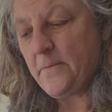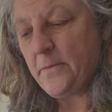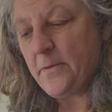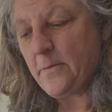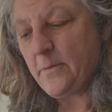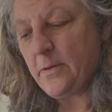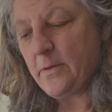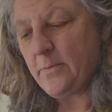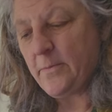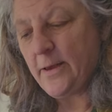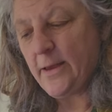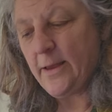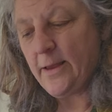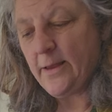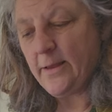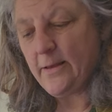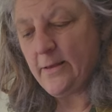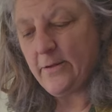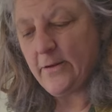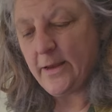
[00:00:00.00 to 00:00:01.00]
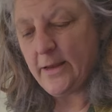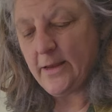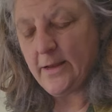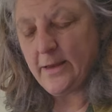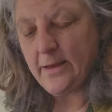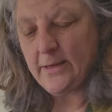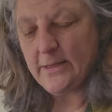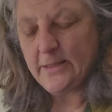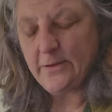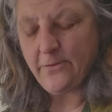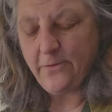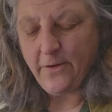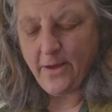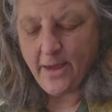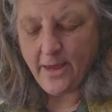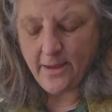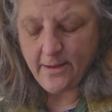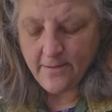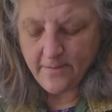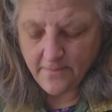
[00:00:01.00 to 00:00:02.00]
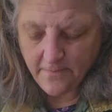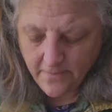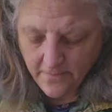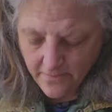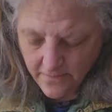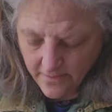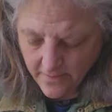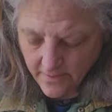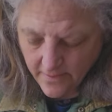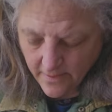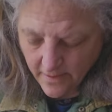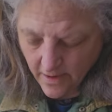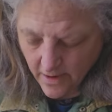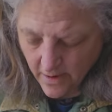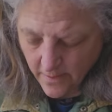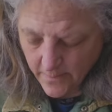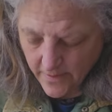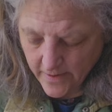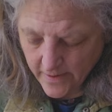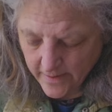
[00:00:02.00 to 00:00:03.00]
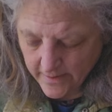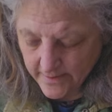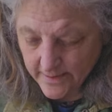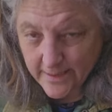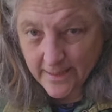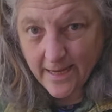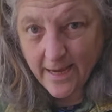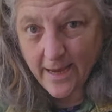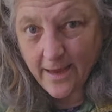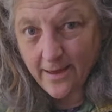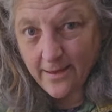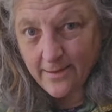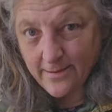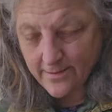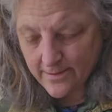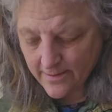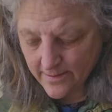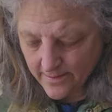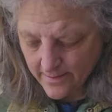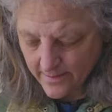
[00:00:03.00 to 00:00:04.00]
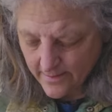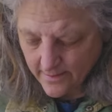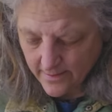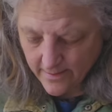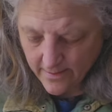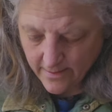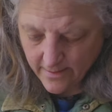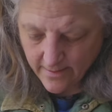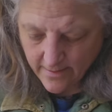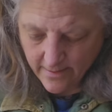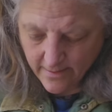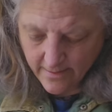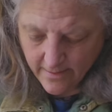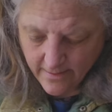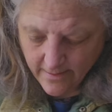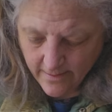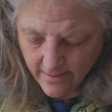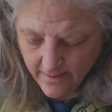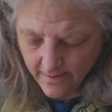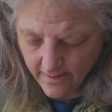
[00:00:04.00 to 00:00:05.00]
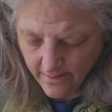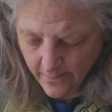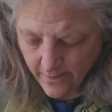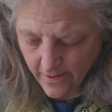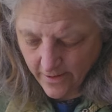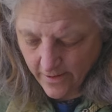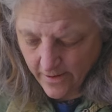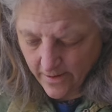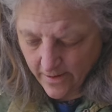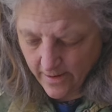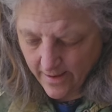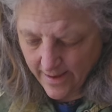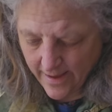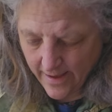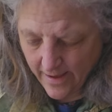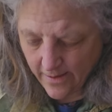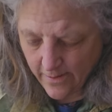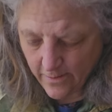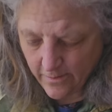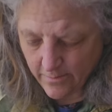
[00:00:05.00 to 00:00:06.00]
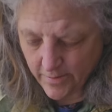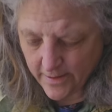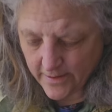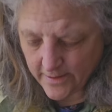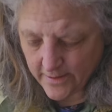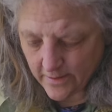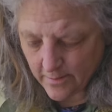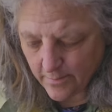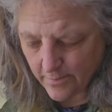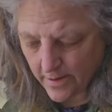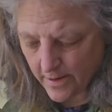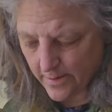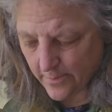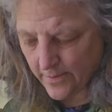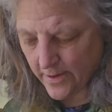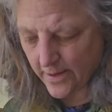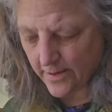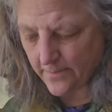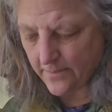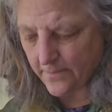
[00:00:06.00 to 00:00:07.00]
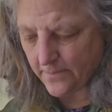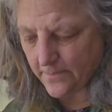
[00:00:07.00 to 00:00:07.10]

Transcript: with me looking at his feet, combing underneath. There we are. Ow, please don't bite me.